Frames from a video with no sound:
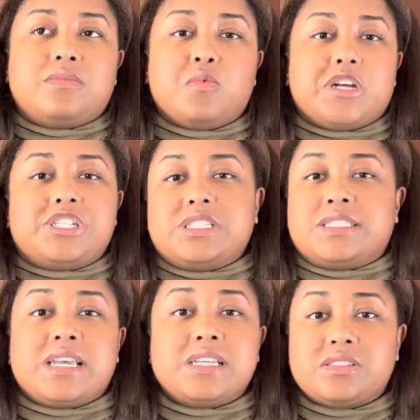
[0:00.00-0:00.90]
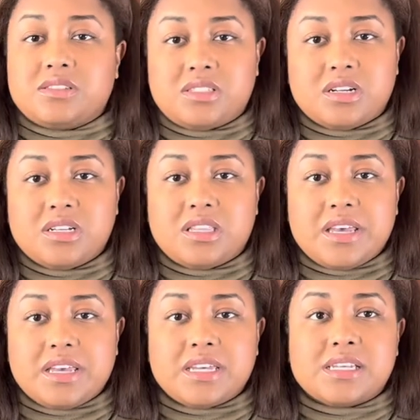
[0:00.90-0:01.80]
where she stands on certain
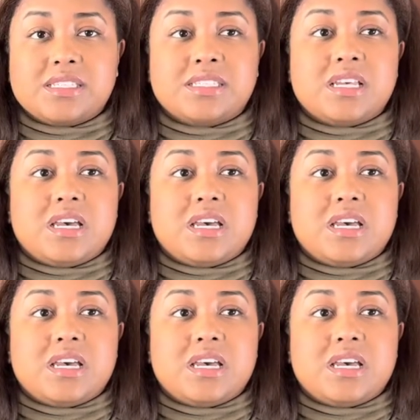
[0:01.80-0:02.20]
things.